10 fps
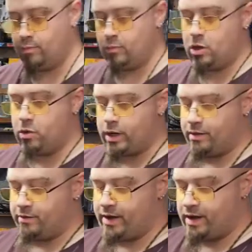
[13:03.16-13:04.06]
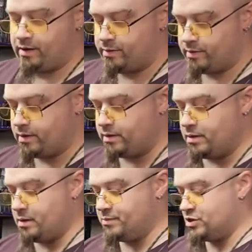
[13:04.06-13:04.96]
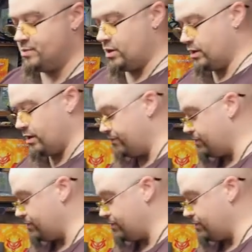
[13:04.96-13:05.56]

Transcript: Okay, the hub's small enough to